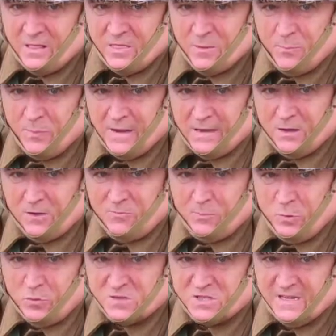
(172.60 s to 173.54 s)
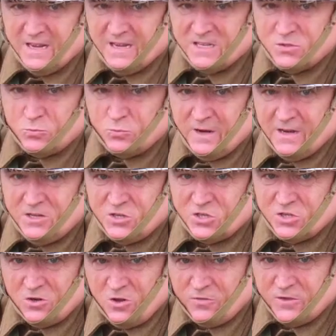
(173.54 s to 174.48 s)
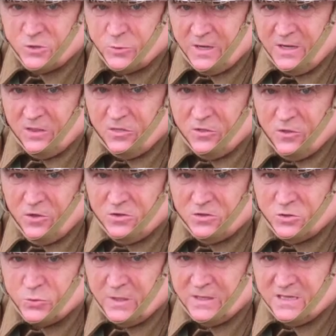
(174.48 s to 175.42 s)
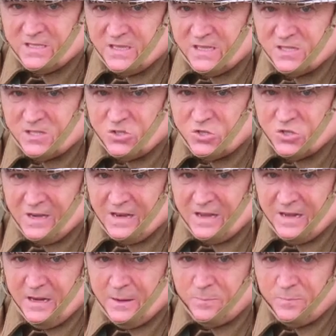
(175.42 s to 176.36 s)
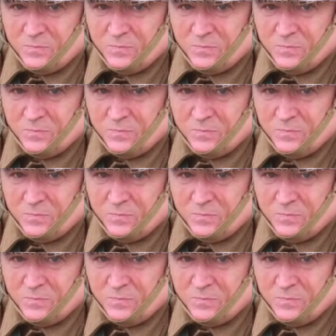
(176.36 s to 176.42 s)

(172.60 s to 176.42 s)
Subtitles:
the Battle of Pozières Ridge on the 23rd and 26th of July,